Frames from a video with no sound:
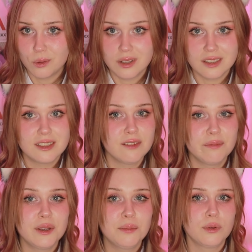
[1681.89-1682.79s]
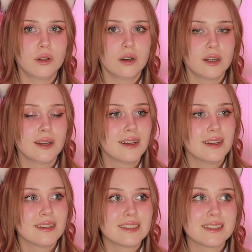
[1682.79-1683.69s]
lots of people are
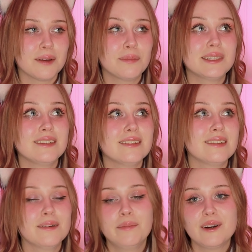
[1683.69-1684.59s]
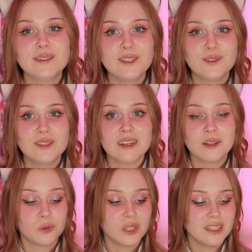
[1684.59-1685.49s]
skeptical about
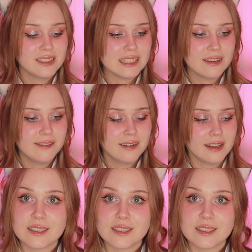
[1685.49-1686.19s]
Union Creative,